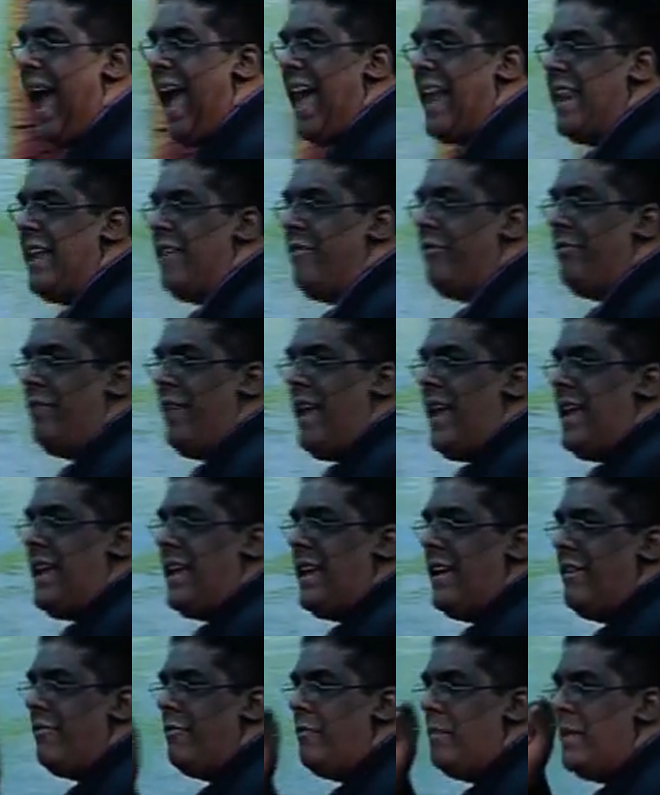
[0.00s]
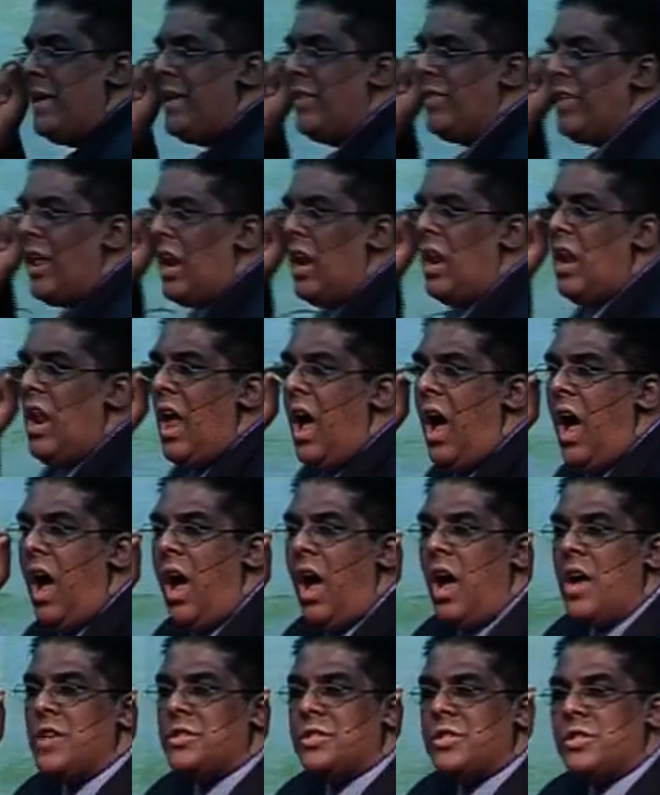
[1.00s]
and if they give me the
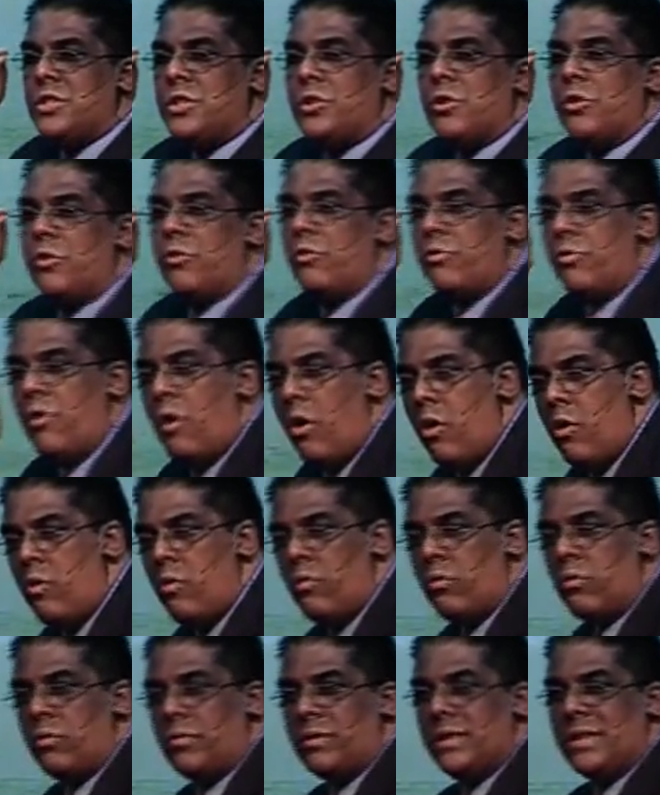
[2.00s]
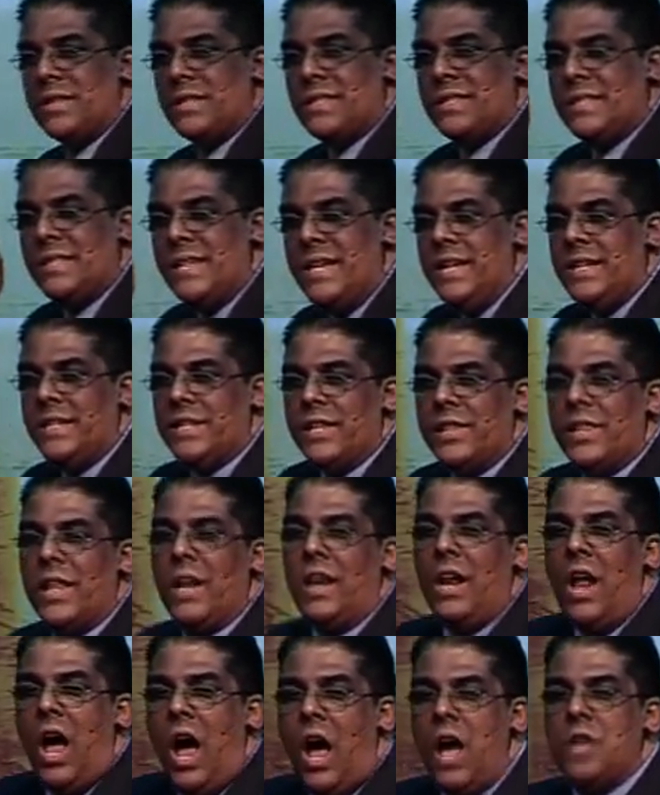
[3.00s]
last row, the seat in the
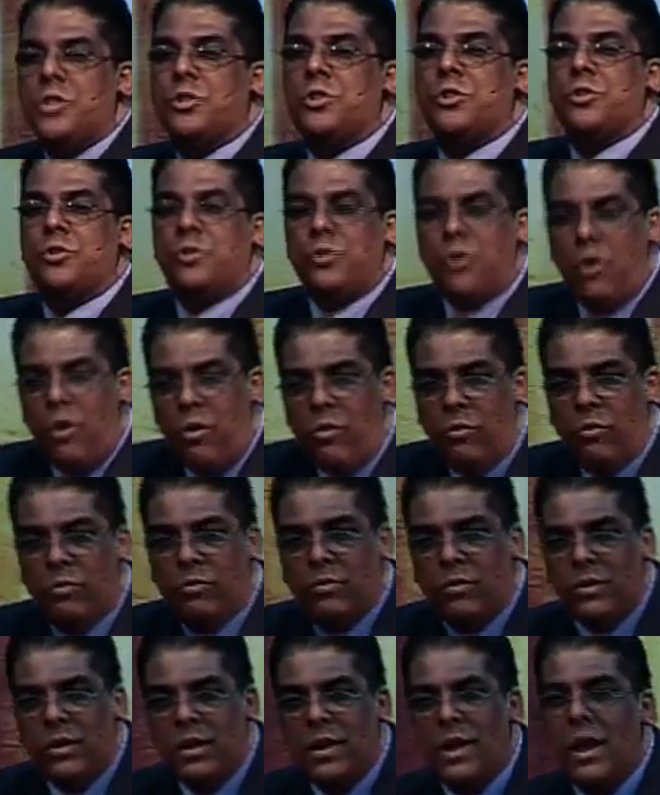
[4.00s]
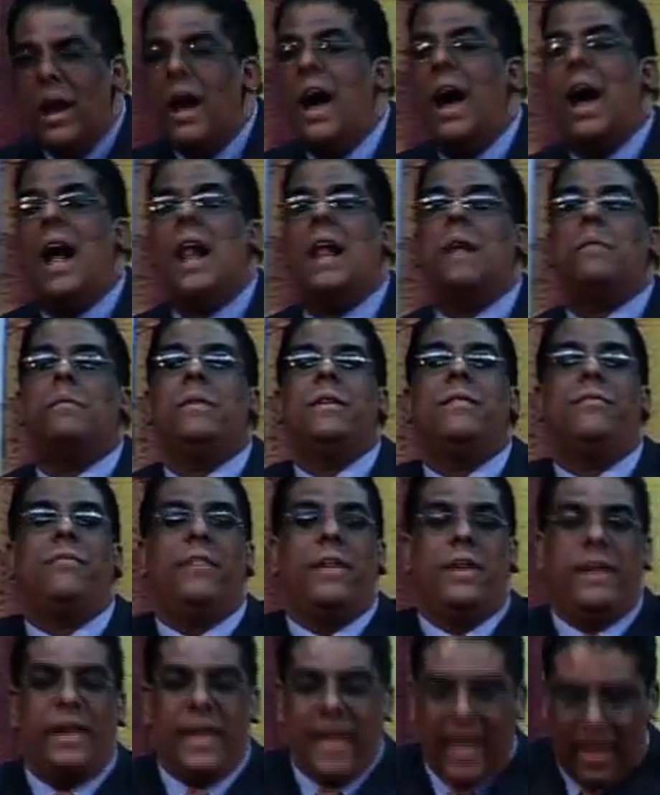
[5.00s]
last row, I'll be
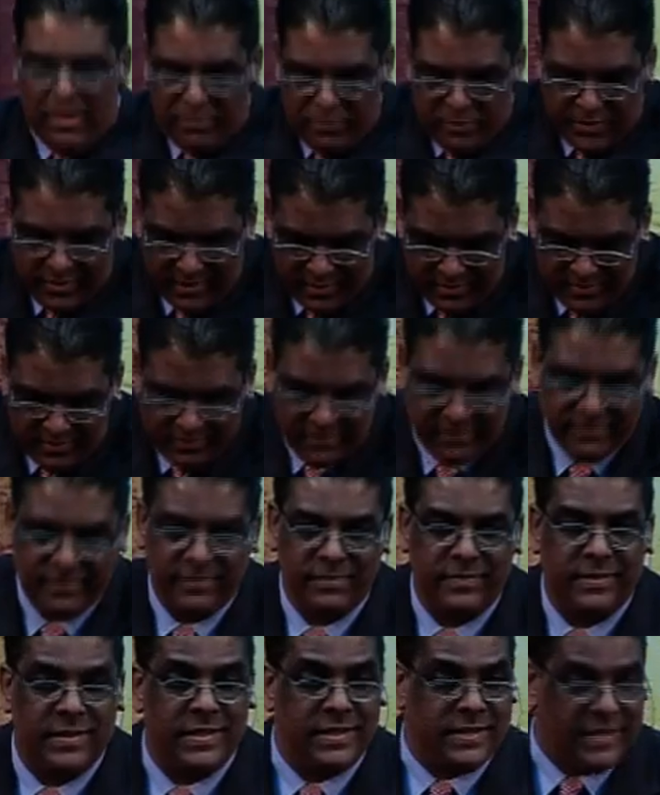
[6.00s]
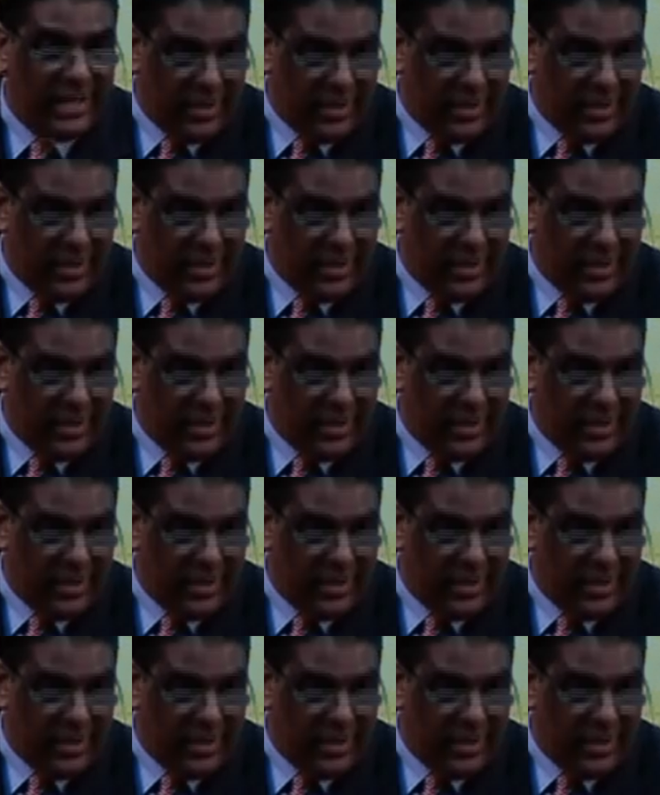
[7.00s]
very happy. Is